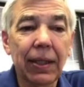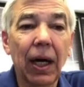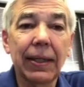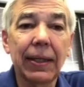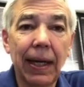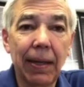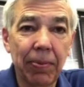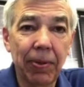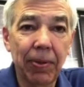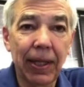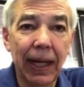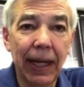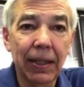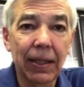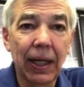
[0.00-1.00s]
on top of
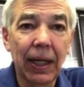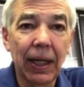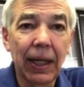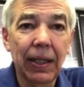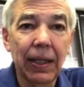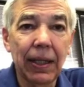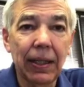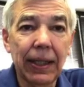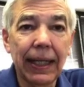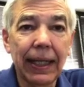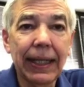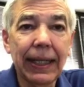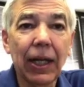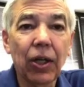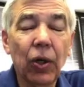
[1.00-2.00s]
that
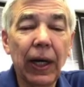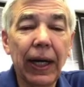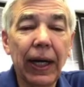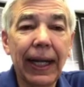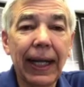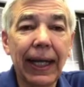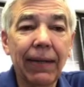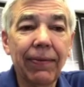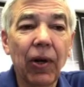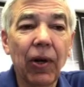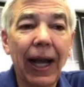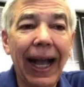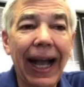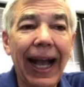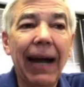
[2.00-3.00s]
they get credit
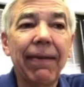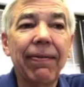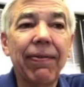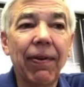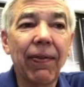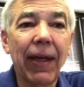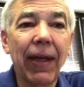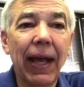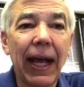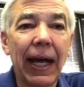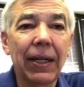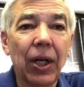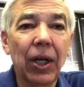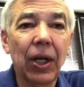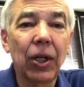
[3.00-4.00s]
for half of
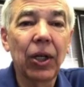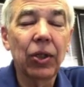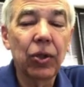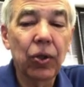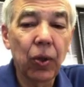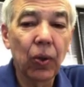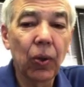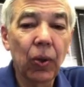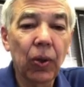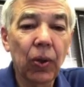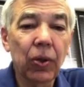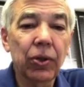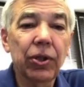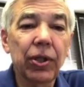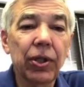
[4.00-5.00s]
that
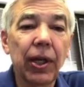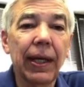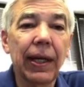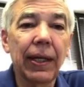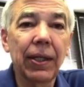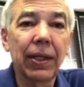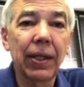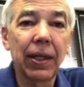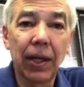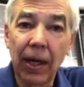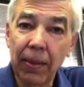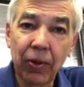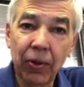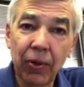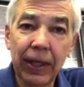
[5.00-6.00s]
towards the
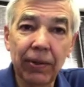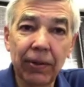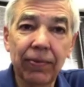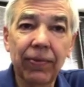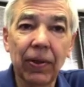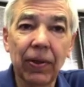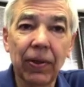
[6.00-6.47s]
upgrade to